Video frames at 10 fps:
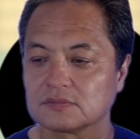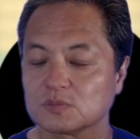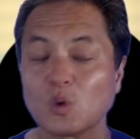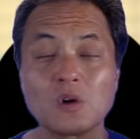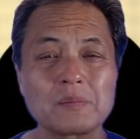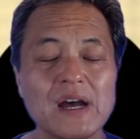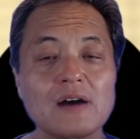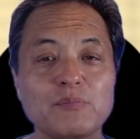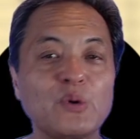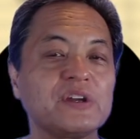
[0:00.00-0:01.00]
Or
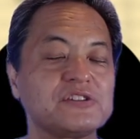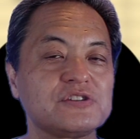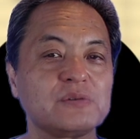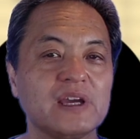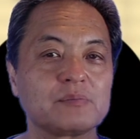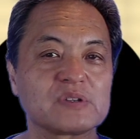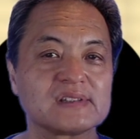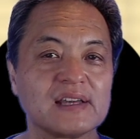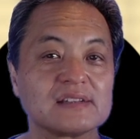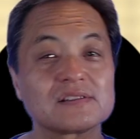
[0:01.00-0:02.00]
about
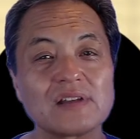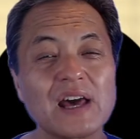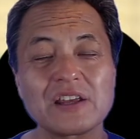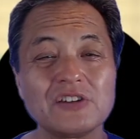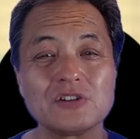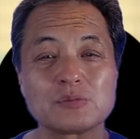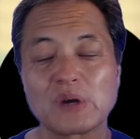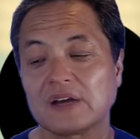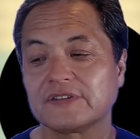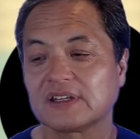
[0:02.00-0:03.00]
0.28%, so not a huge
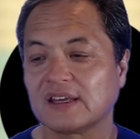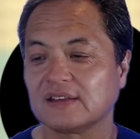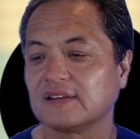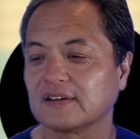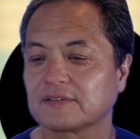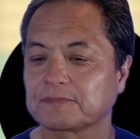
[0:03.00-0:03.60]
profit gain there.